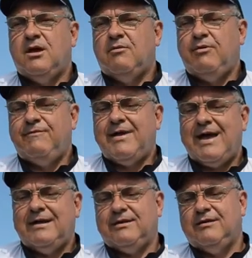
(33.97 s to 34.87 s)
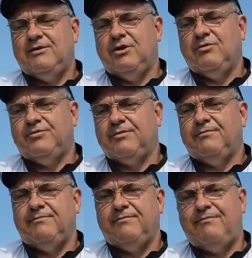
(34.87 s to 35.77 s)
We've got,
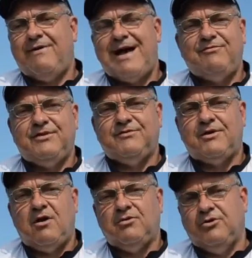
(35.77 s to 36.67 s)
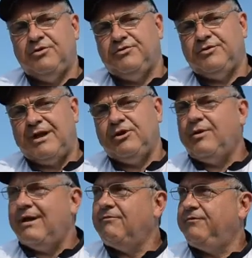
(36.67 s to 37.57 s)
some 5/6 hooks. I do
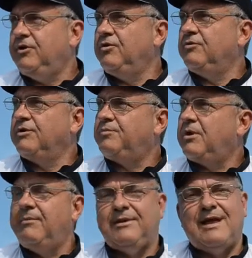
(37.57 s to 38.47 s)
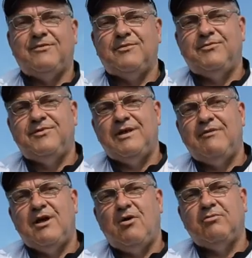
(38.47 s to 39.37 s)
have a few that's probably got some
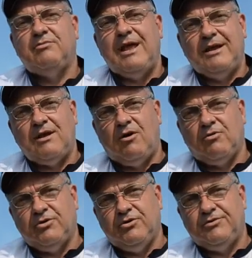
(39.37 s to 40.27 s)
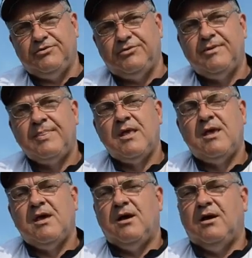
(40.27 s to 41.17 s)
7/8, 8/0 hooks
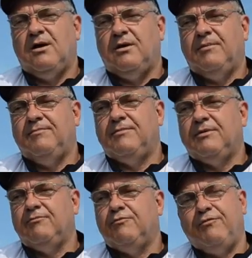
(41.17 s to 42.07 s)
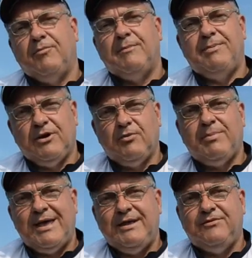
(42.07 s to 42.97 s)
for my bigger
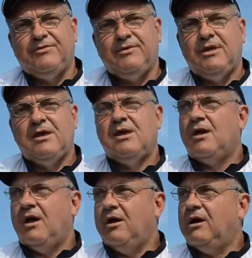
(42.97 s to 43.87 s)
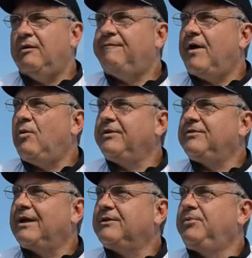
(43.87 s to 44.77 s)
baits. Always
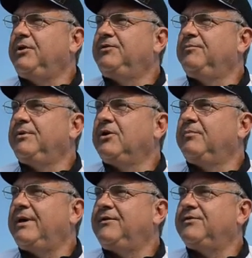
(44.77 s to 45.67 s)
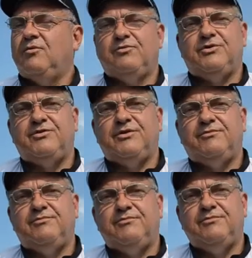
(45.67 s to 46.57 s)
like to put some bigger baits on just
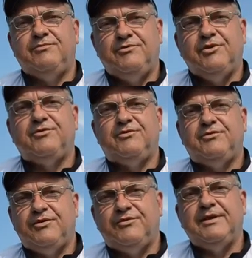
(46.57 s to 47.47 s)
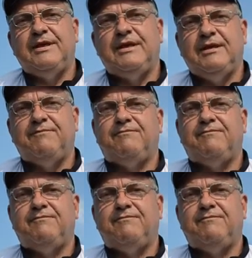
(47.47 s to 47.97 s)
to see